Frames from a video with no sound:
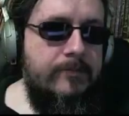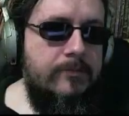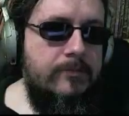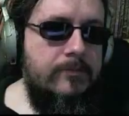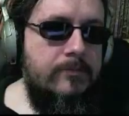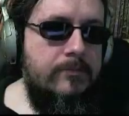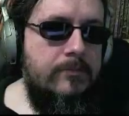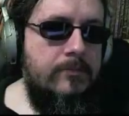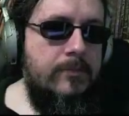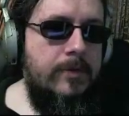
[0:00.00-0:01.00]

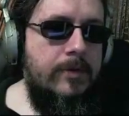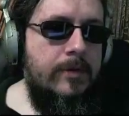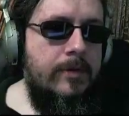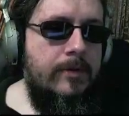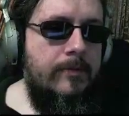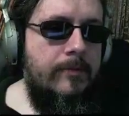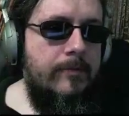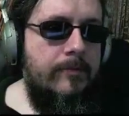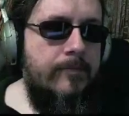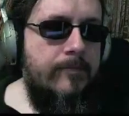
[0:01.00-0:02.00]

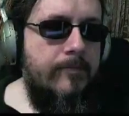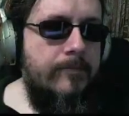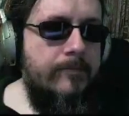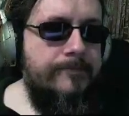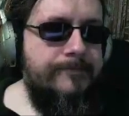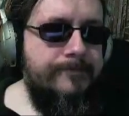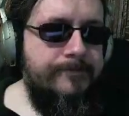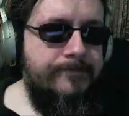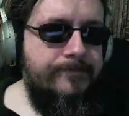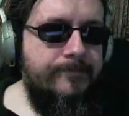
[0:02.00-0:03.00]

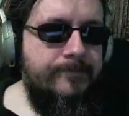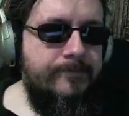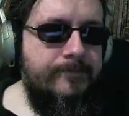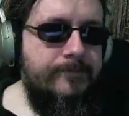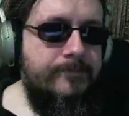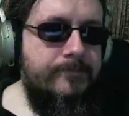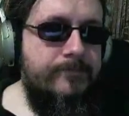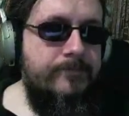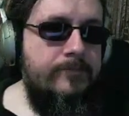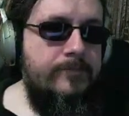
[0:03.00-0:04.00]

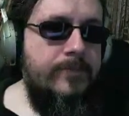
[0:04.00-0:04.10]
Nobody speaks.